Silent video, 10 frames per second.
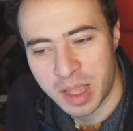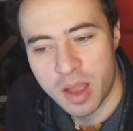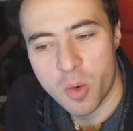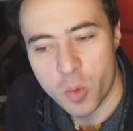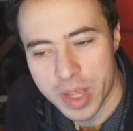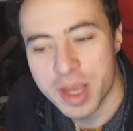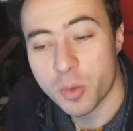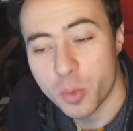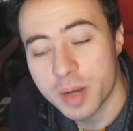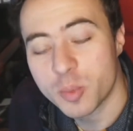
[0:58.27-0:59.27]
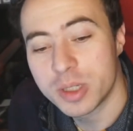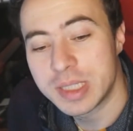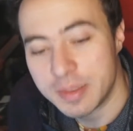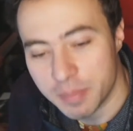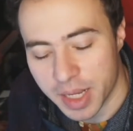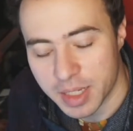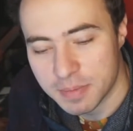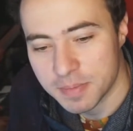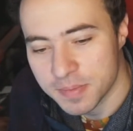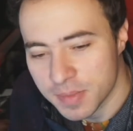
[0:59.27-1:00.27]
We got one more teammate,
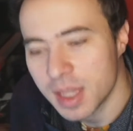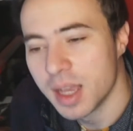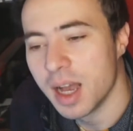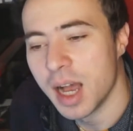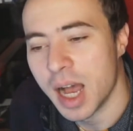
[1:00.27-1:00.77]
uh,